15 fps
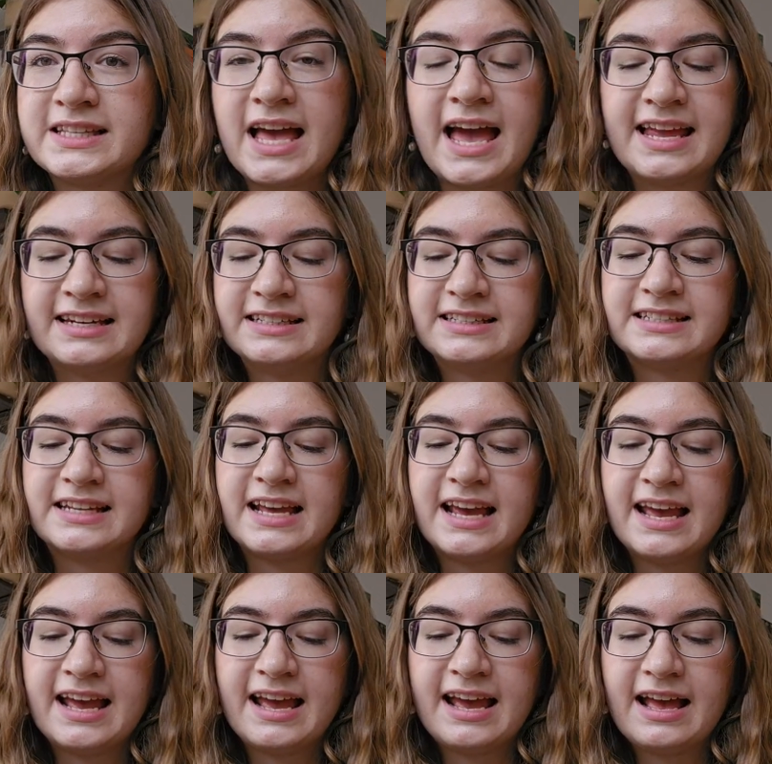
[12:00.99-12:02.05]
and
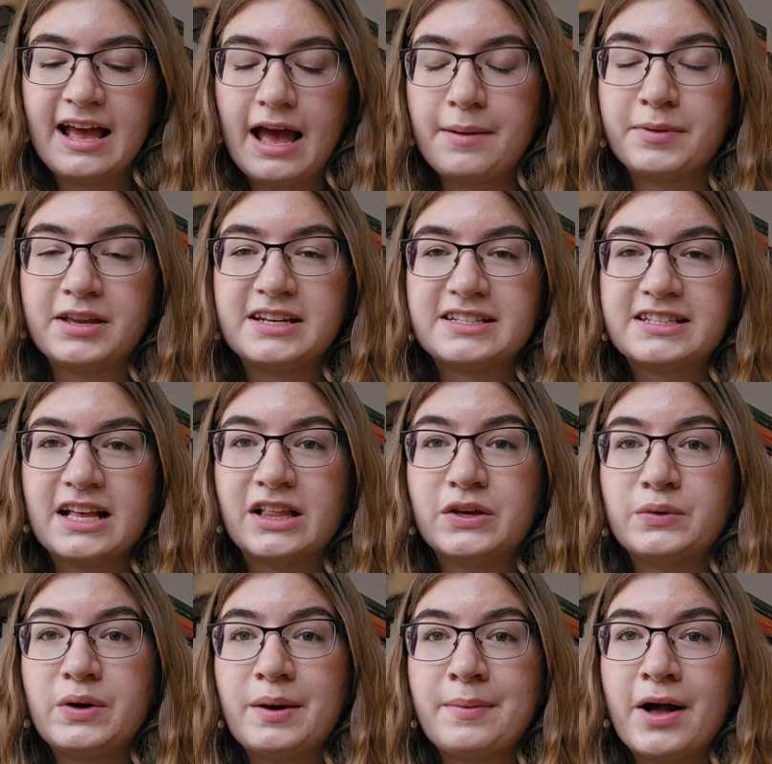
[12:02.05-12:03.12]
I'm going to tell
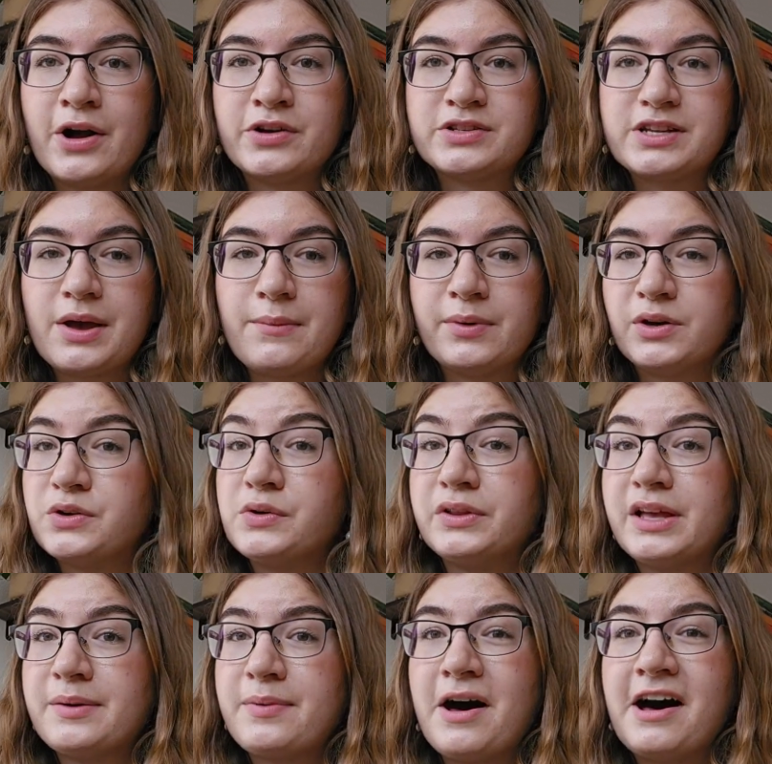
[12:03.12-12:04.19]
you about
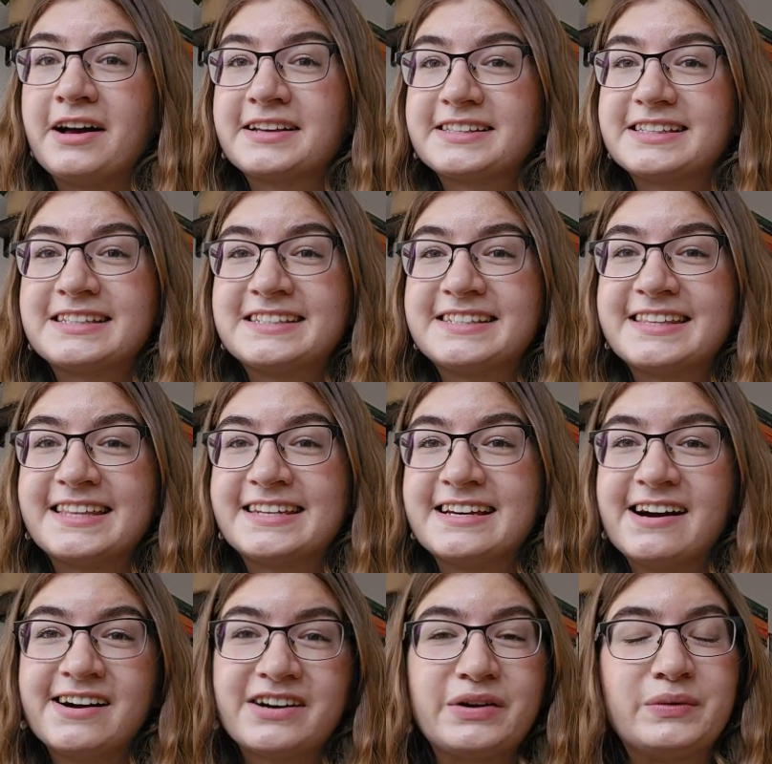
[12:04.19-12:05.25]
Magnolia Park's Into the
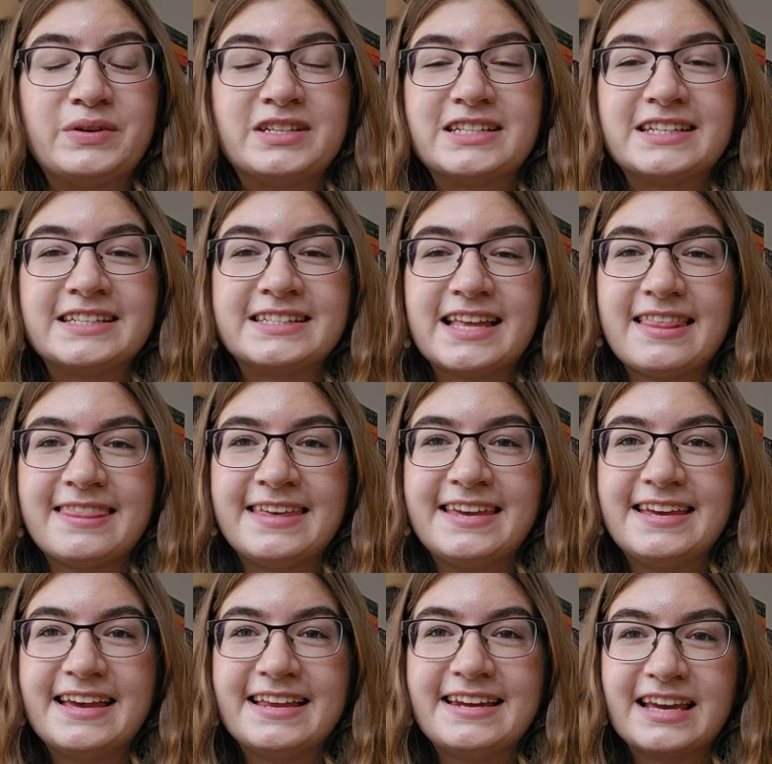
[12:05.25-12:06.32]
Dark, which is
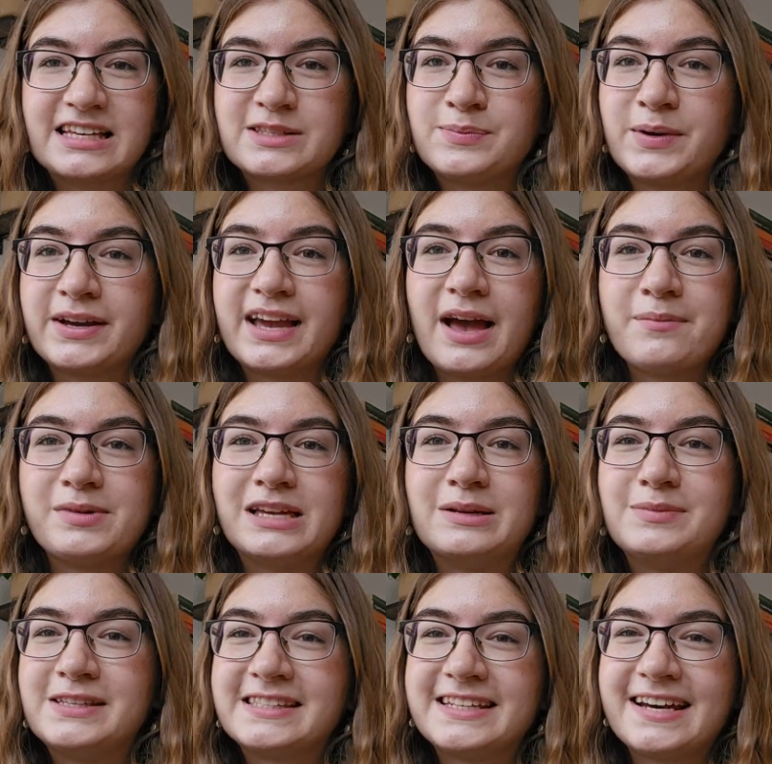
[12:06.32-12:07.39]
the next book I'm going to be
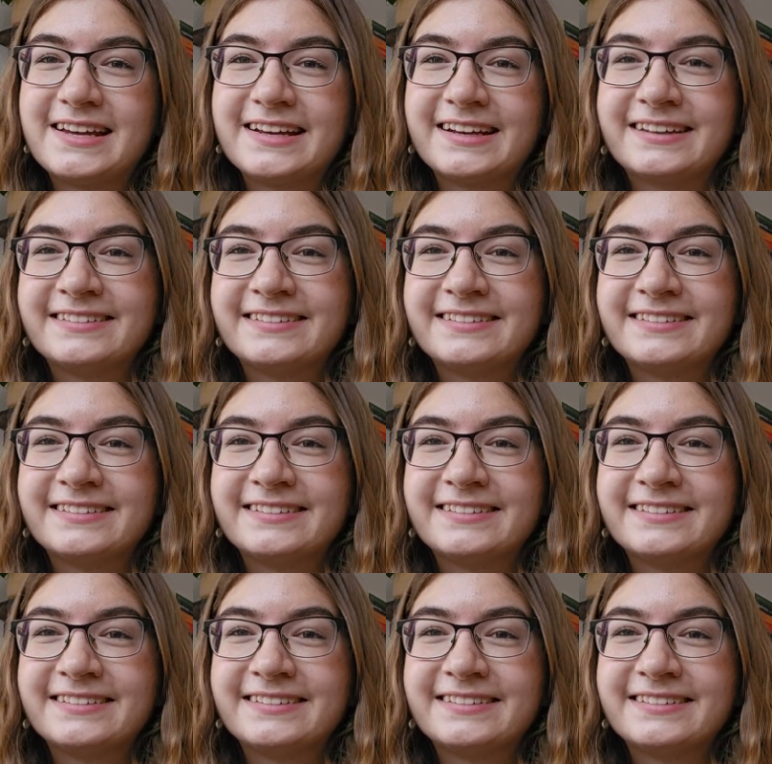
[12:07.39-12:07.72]
starting.